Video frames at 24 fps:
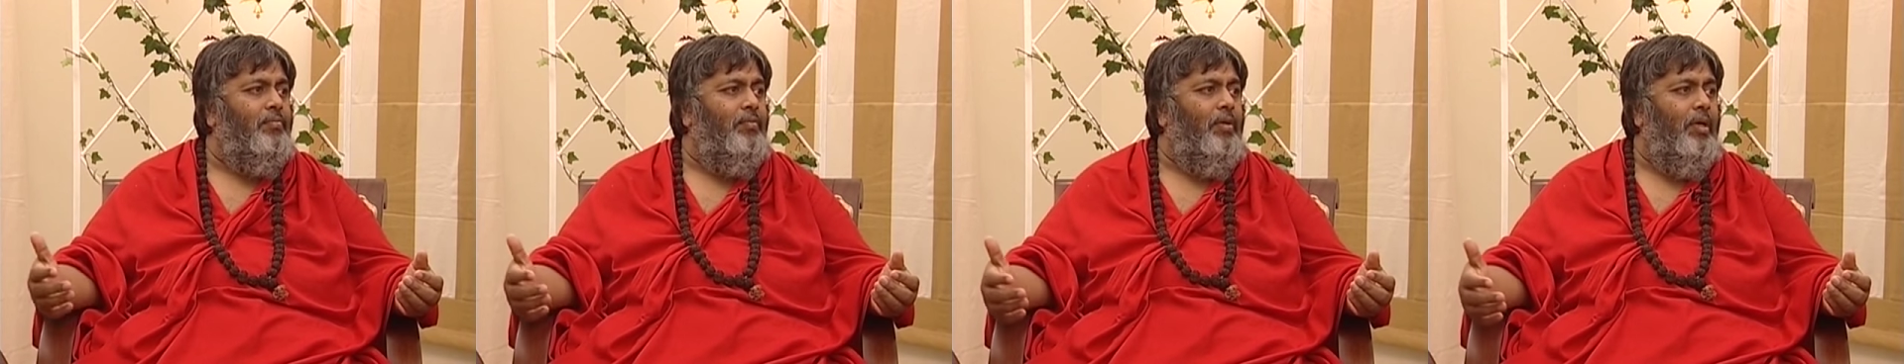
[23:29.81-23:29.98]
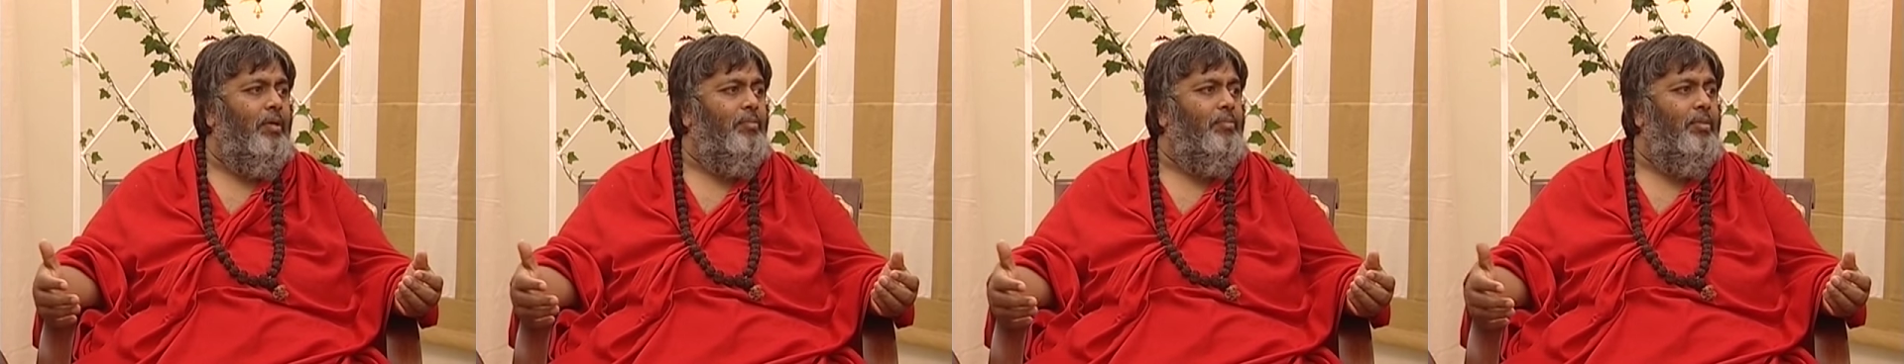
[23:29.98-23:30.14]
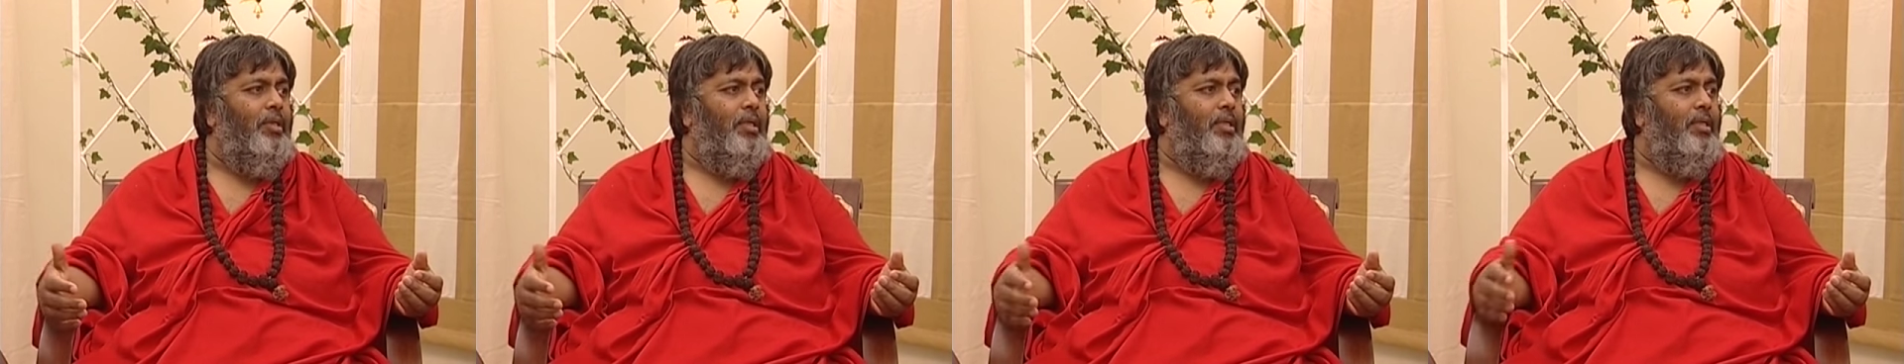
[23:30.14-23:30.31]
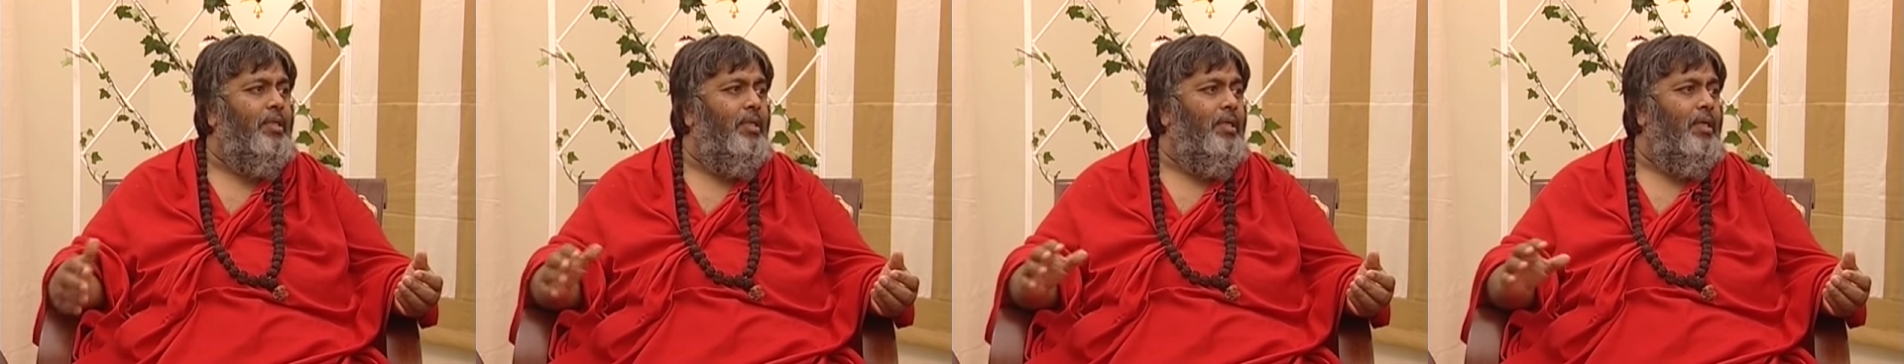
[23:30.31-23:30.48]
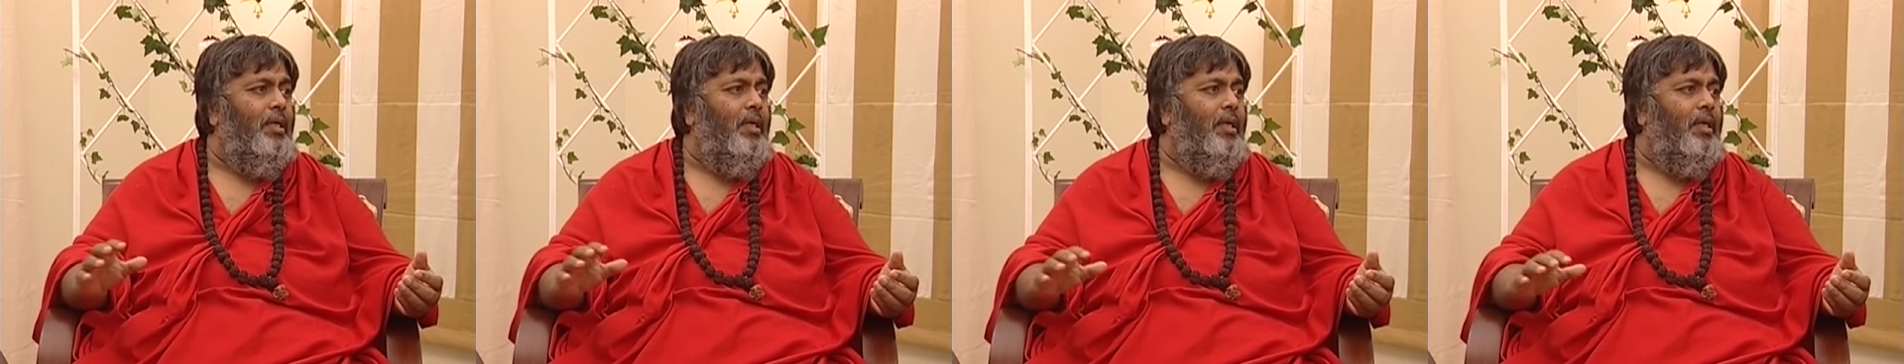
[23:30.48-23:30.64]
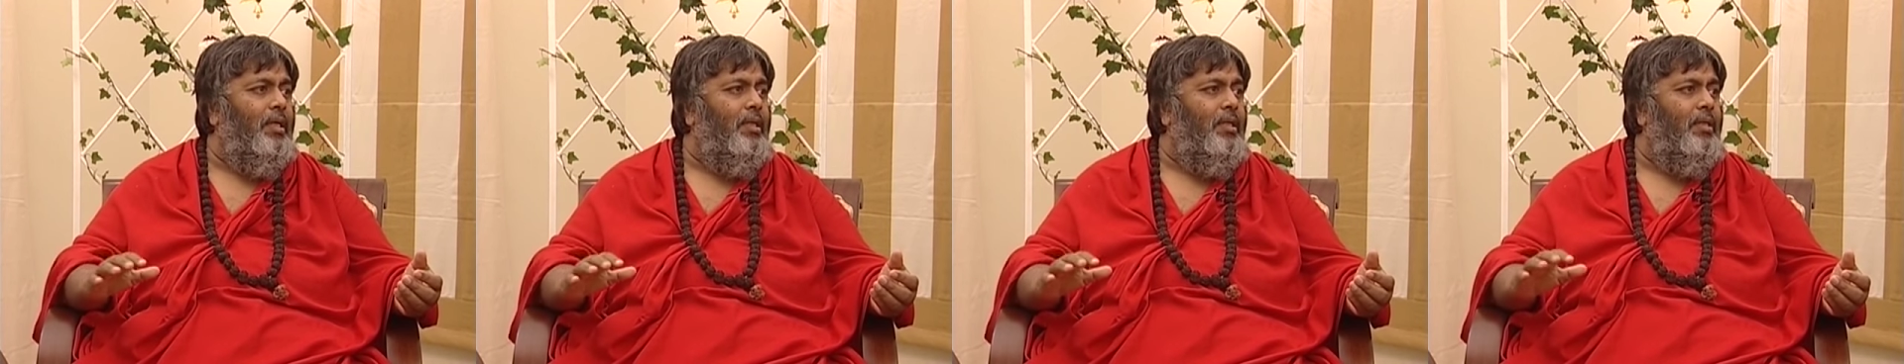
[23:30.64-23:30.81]

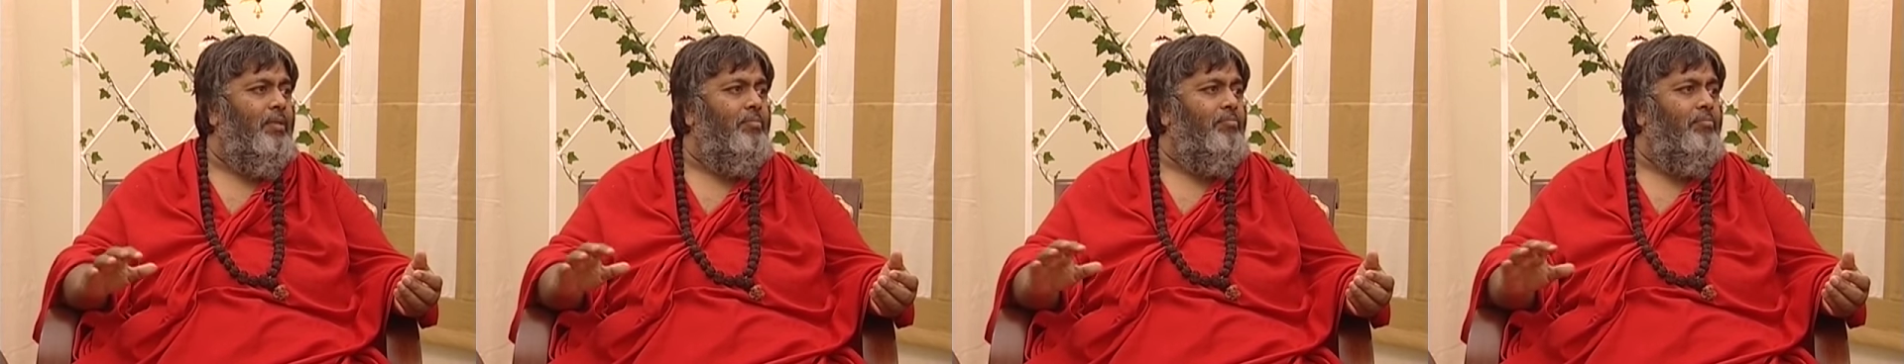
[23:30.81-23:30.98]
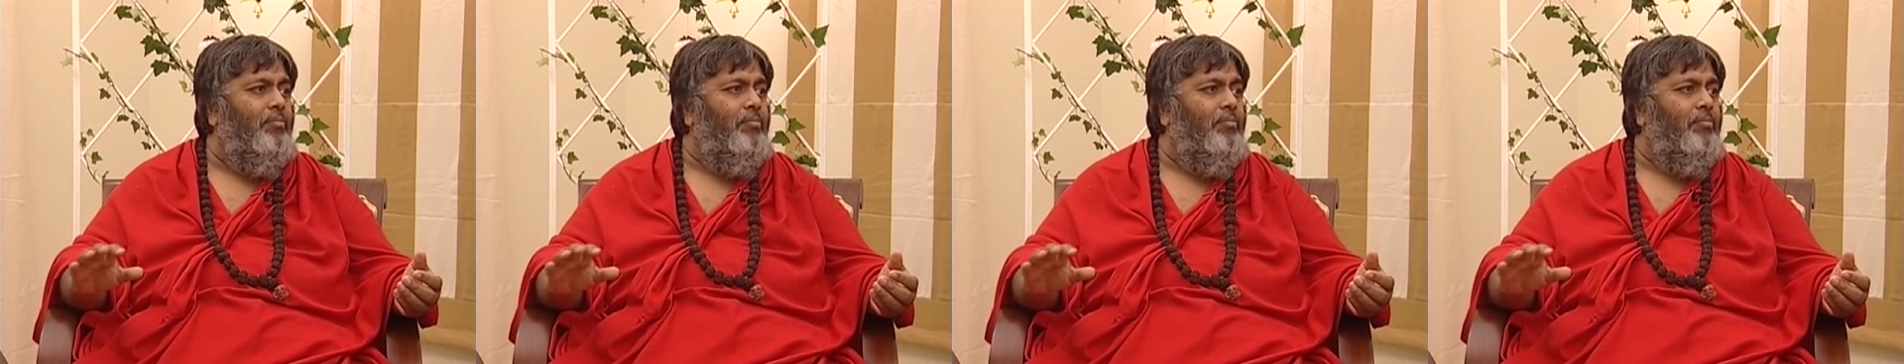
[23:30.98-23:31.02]
vibrating at a